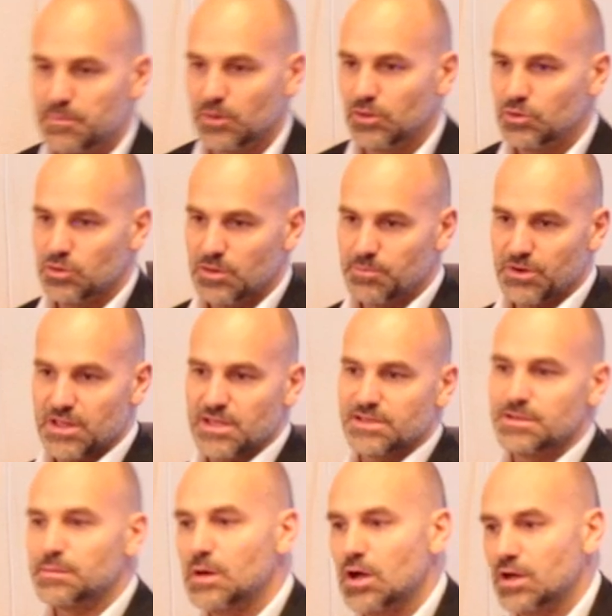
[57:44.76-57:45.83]
people who are bringing
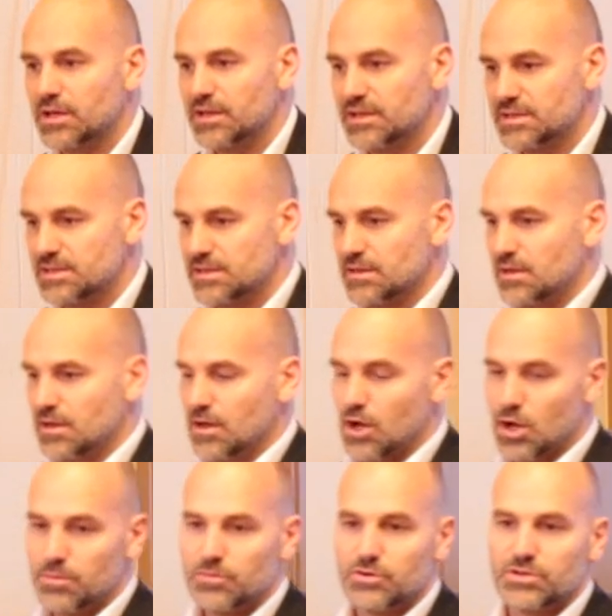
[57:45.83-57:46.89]
to market
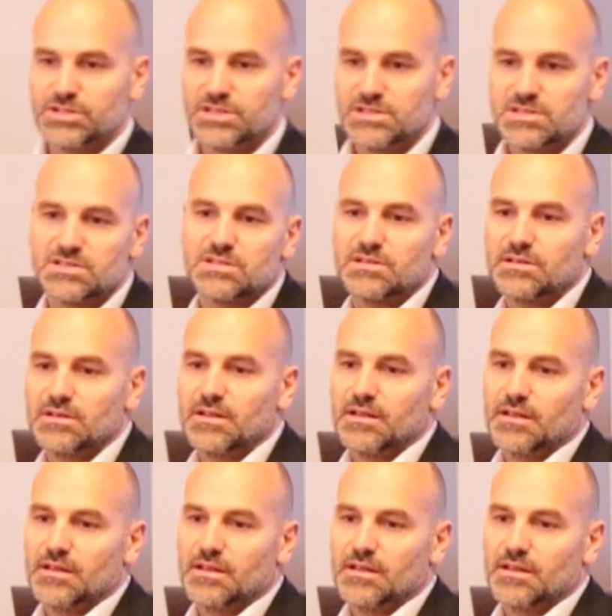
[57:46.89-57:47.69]
home routers